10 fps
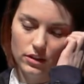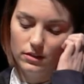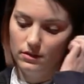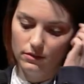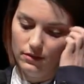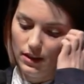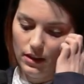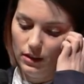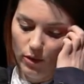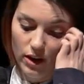just
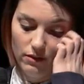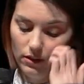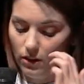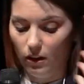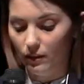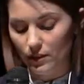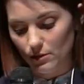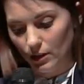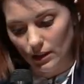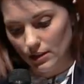the bravery of all of
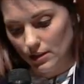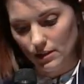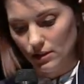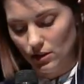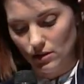these witnesses is